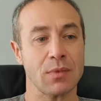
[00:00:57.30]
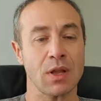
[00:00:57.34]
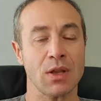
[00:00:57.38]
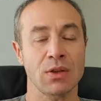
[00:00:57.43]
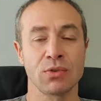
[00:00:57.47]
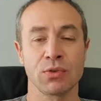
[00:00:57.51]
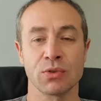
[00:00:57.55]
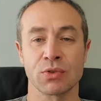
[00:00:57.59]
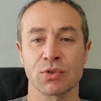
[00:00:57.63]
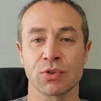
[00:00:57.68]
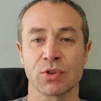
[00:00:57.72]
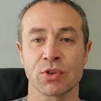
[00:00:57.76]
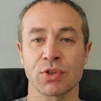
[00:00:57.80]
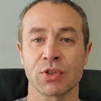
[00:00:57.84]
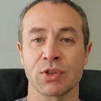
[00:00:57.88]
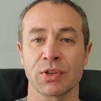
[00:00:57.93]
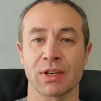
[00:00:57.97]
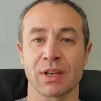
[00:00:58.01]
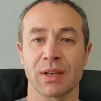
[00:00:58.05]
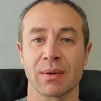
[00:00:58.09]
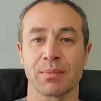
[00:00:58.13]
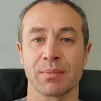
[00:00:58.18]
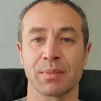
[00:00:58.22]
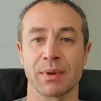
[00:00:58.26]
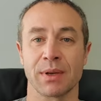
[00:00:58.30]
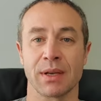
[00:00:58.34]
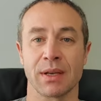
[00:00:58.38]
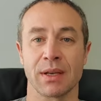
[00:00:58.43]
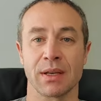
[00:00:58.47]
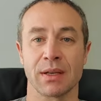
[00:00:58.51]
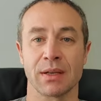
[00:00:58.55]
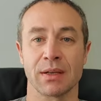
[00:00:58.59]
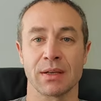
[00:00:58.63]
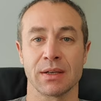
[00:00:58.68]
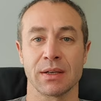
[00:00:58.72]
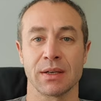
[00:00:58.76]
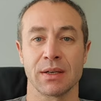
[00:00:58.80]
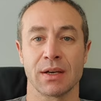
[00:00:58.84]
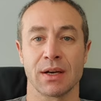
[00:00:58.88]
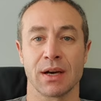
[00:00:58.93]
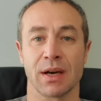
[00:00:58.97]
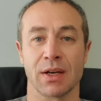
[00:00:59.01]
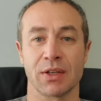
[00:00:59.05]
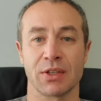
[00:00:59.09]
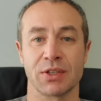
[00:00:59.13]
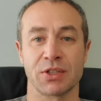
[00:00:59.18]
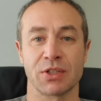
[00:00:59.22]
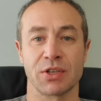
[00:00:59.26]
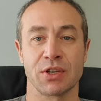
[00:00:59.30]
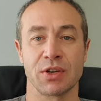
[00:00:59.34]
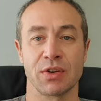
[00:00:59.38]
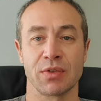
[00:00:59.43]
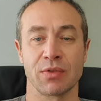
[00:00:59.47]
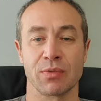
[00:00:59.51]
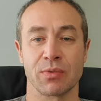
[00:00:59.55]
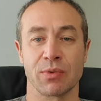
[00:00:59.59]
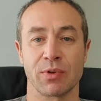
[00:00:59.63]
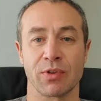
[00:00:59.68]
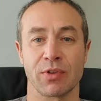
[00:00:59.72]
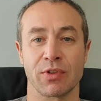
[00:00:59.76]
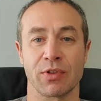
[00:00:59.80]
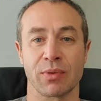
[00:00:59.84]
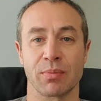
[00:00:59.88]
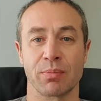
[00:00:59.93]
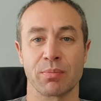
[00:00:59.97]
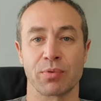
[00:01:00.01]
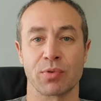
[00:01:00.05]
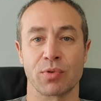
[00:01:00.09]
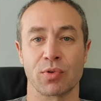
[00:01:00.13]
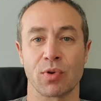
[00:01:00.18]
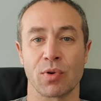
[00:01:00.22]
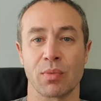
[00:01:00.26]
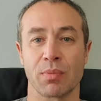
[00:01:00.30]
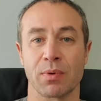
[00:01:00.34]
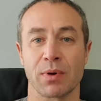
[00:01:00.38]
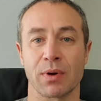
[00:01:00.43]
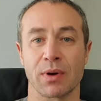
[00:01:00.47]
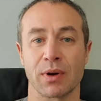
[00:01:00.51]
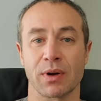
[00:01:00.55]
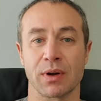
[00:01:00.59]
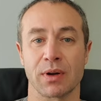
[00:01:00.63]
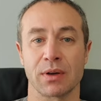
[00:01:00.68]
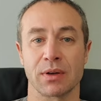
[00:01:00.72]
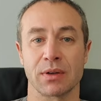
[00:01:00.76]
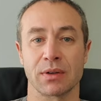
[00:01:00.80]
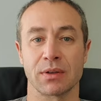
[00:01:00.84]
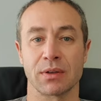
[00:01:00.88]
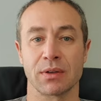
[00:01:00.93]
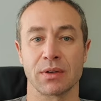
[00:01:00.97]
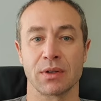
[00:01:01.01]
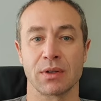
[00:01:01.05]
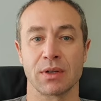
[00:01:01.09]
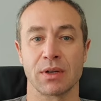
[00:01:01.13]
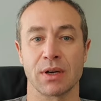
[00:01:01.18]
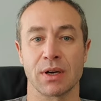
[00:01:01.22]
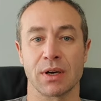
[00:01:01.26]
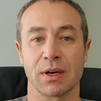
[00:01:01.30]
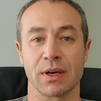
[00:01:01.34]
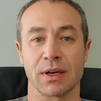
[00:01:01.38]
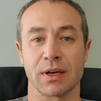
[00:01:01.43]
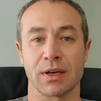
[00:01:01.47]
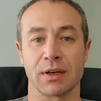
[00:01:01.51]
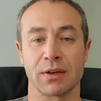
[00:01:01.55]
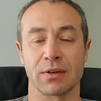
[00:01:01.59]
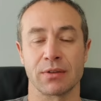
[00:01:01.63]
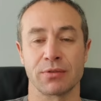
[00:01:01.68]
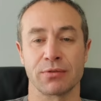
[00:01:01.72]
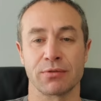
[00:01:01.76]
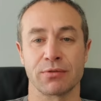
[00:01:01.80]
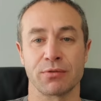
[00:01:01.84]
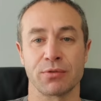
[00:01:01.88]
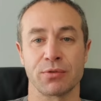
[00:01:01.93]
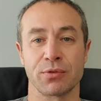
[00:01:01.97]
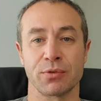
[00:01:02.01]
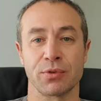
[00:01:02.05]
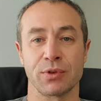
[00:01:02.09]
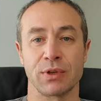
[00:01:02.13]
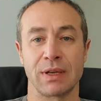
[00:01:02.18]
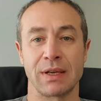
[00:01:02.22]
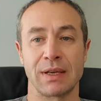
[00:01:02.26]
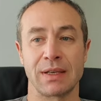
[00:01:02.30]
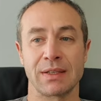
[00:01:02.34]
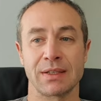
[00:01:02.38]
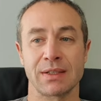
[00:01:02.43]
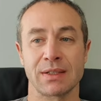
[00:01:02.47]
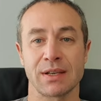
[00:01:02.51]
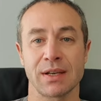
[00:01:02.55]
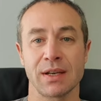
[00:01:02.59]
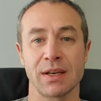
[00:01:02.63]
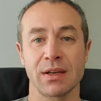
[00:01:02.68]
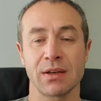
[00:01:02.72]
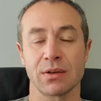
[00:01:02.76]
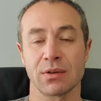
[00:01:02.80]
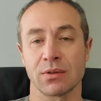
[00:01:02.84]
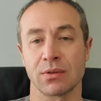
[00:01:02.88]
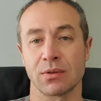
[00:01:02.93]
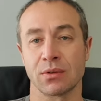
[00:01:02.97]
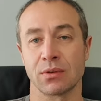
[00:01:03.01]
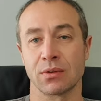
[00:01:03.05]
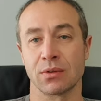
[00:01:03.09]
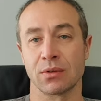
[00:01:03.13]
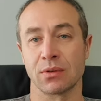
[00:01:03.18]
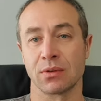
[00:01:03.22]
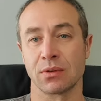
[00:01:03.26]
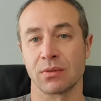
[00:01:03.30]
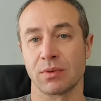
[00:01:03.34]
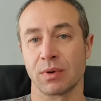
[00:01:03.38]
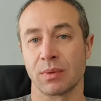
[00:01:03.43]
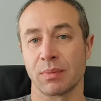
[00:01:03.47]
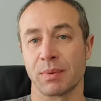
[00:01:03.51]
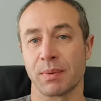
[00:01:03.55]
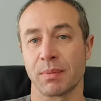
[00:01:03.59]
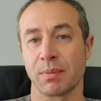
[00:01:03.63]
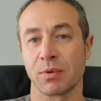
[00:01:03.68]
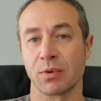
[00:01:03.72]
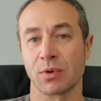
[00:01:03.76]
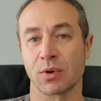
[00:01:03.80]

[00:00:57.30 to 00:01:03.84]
nutrition can be achieved with a proper uh, food intake or what people